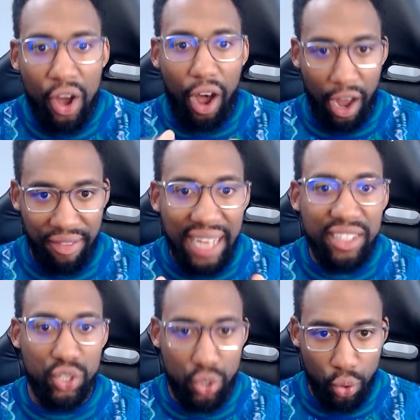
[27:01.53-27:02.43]
on that
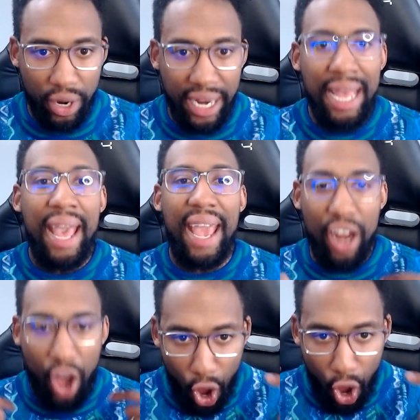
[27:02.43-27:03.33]
story and
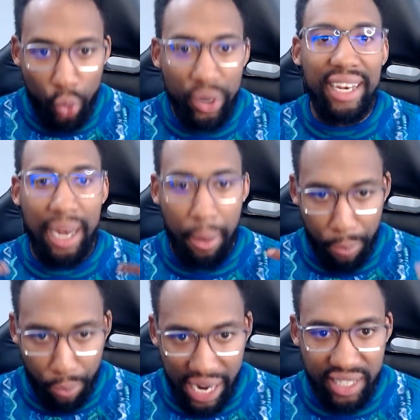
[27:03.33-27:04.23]
own it and
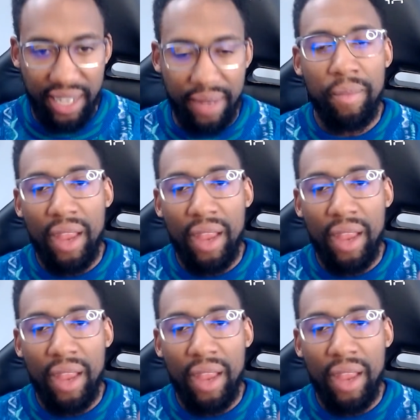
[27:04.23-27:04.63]
embrace it.